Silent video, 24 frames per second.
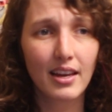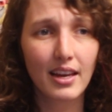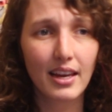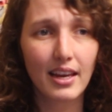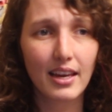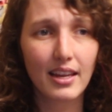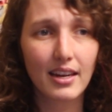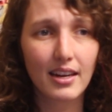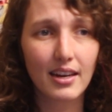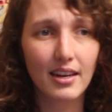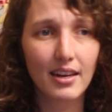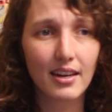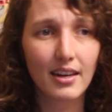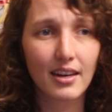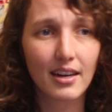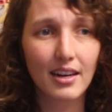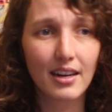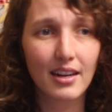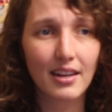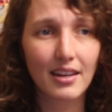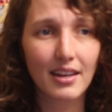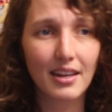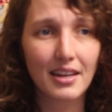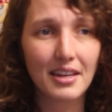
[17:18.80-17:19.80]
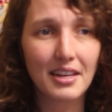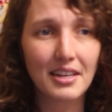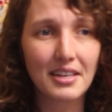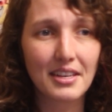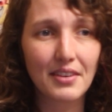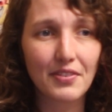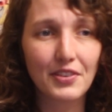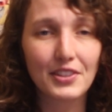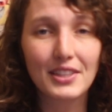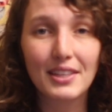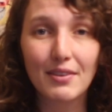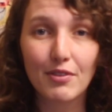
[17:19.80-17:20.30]
in a
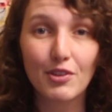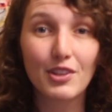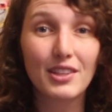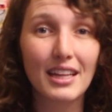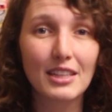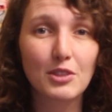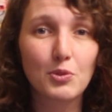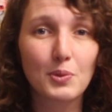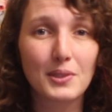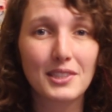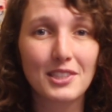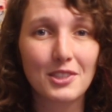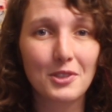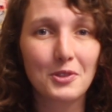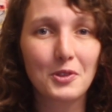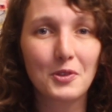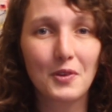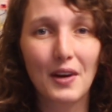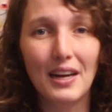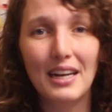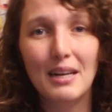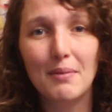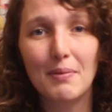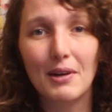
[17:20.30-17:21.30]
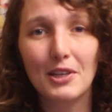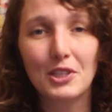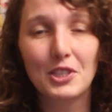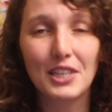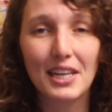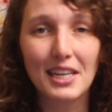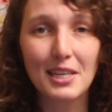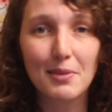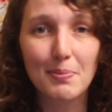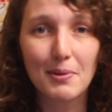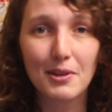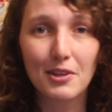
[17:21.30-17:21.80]
different level. And that's what's so great about
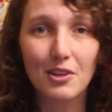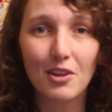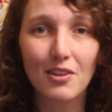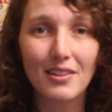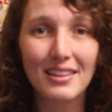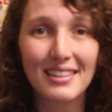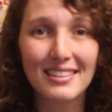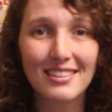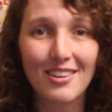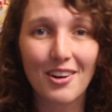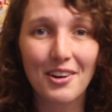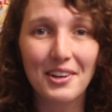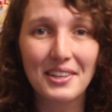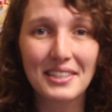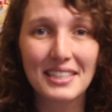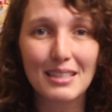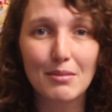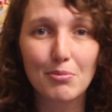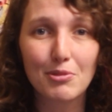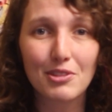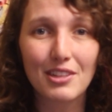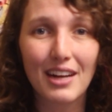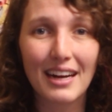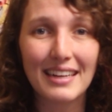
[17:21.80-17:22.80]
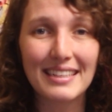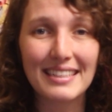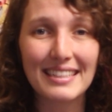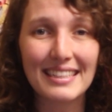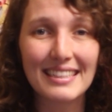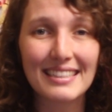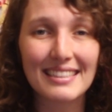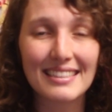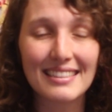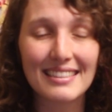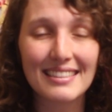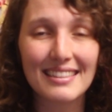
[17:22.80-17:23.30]
Shakespeare and all these archetypal
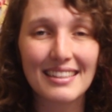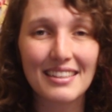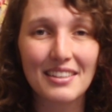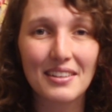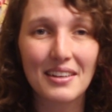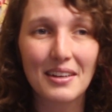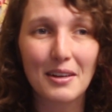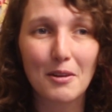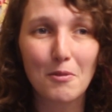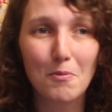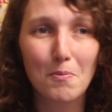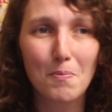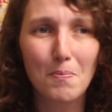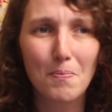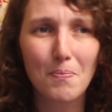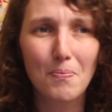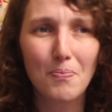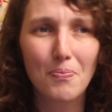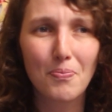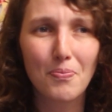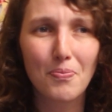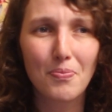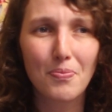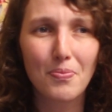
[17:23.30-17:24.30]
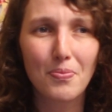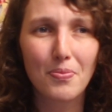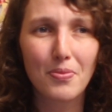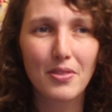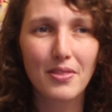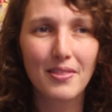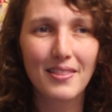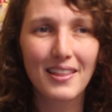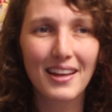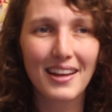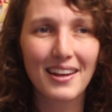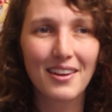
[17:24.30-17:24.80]
ideas.
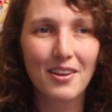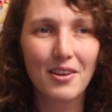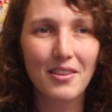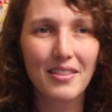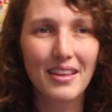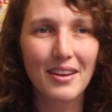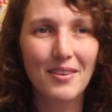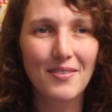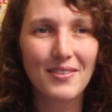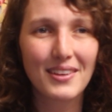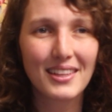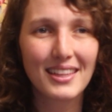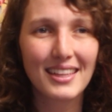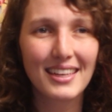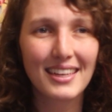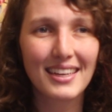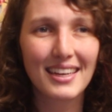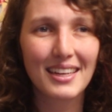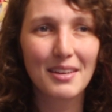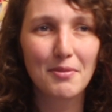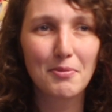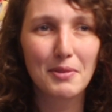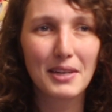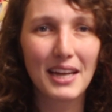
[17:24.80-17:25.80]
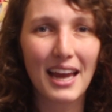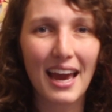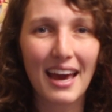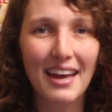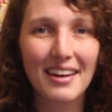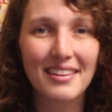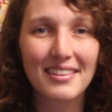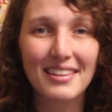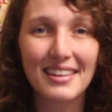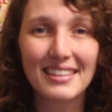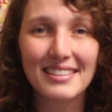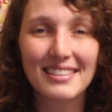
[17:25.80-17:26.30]
They really can be
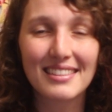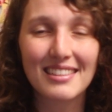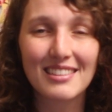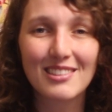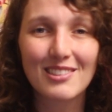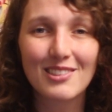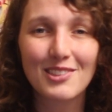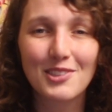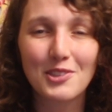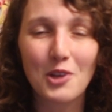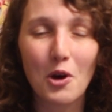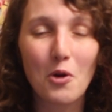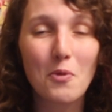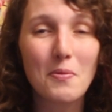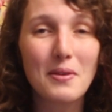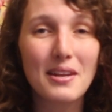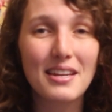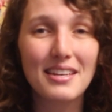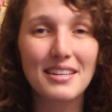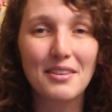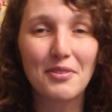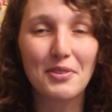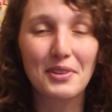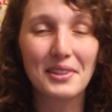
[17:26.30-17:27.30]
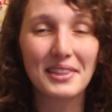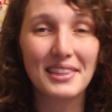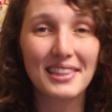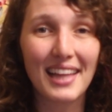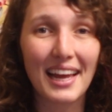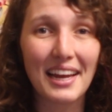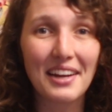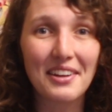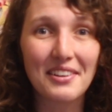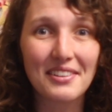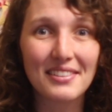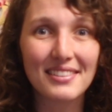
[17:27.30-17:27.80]
analyzed at so many different
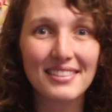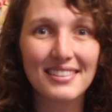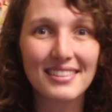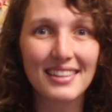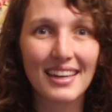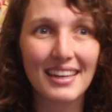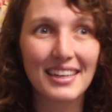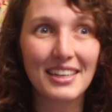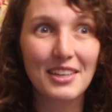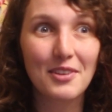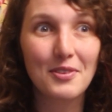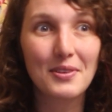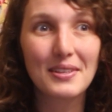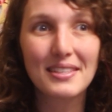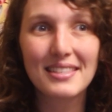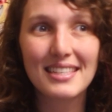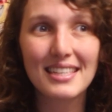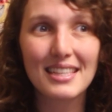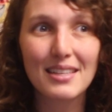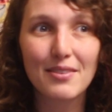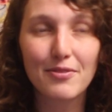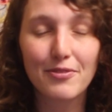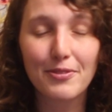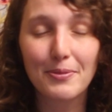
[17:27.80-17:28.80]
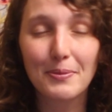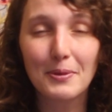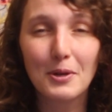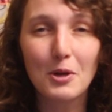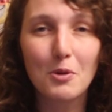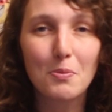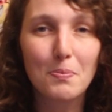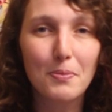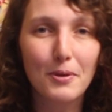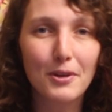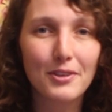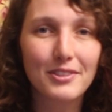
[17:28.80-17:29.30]
layers. Like you can see them from your
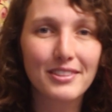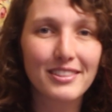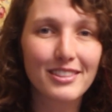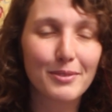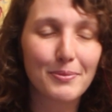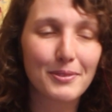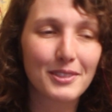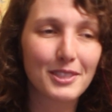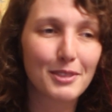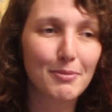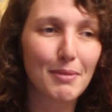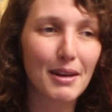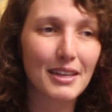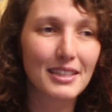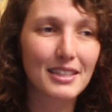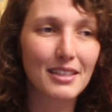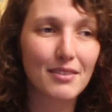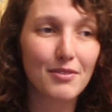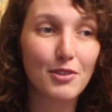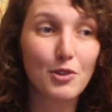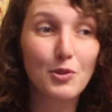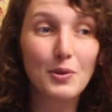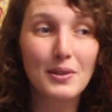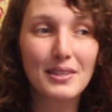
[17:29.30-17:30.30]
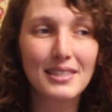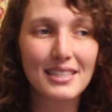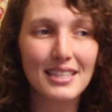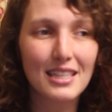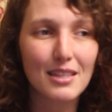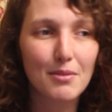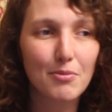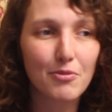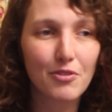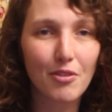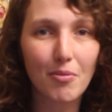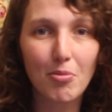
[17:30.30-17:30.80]
own personal perspective. You can see
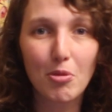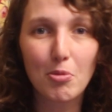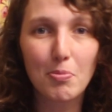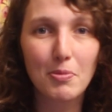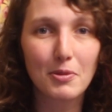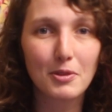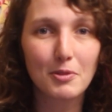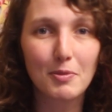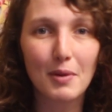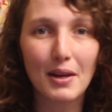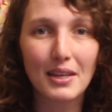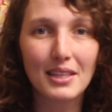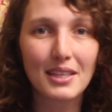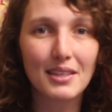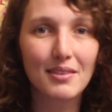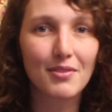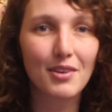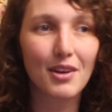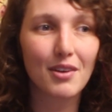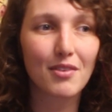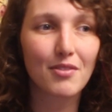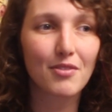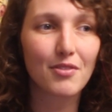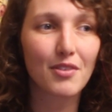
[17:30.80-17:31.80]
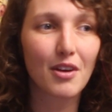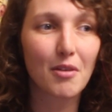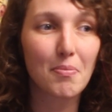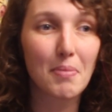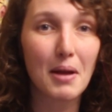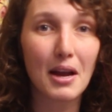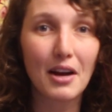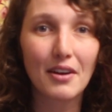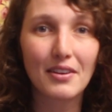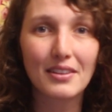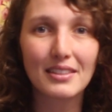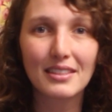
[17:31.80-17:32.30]
them from the perspective of a
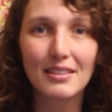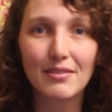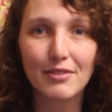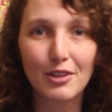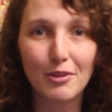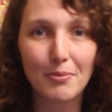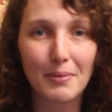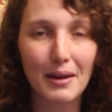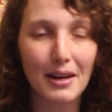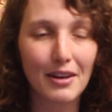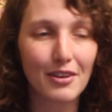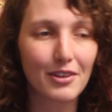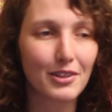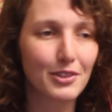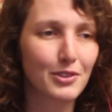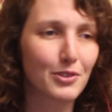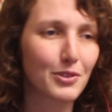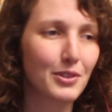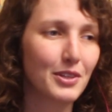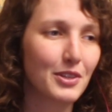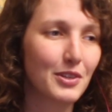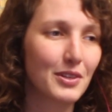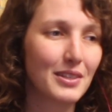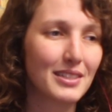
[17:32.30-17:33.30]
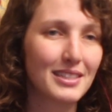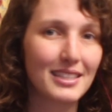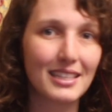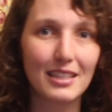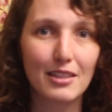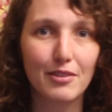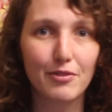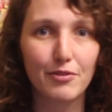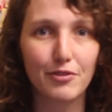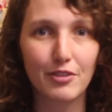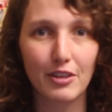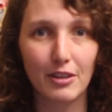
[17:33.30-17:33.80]
parent if you're a parent, or you can see
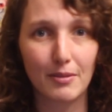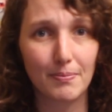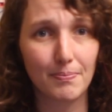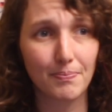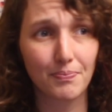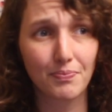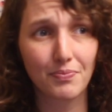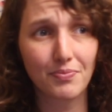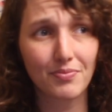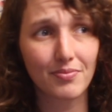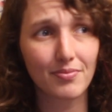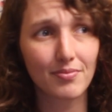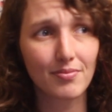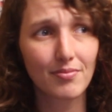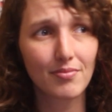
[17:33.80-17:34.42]
them from